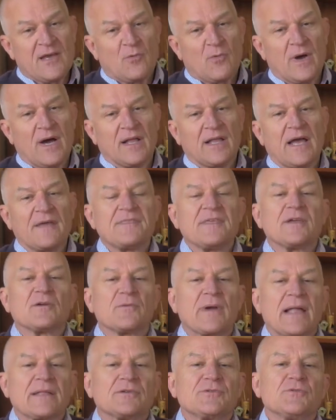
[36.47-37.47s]
Well, I think
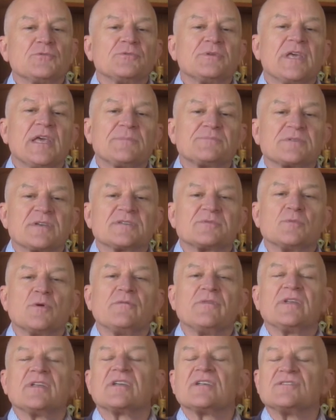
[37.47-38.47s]
gratitude keeps us
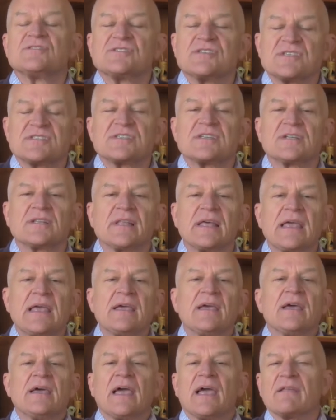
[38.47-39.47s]
moving
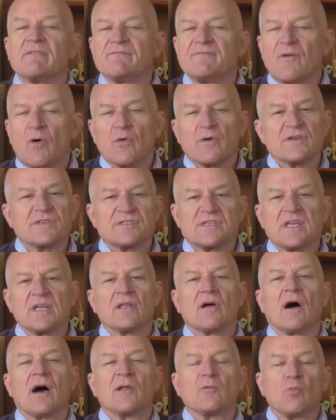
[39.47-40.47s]
consistently and
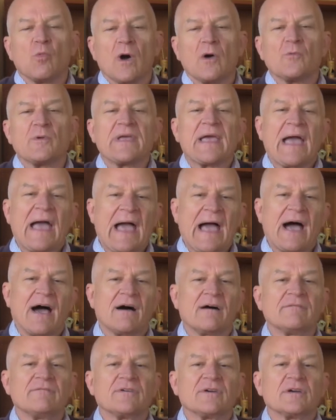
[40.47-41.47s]
focusing on what we
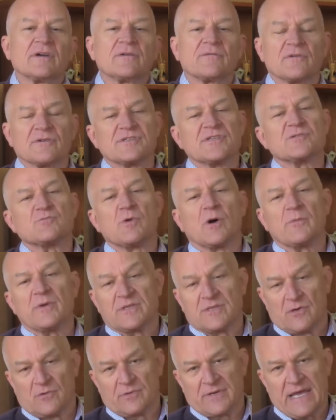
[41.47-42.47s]
have versus what we
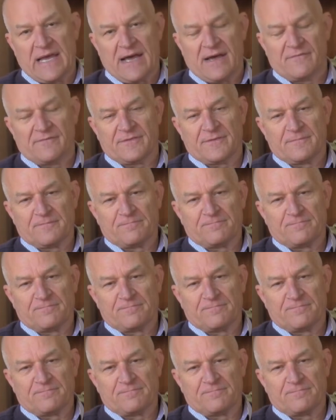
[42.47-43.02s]
don't have.